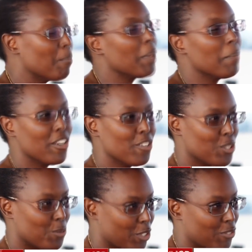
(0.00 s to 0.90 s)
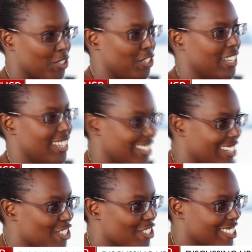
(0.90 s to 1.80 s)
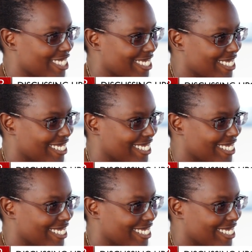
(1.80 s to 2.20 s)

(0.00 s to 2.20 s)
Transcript: My parents worked for the United Nations.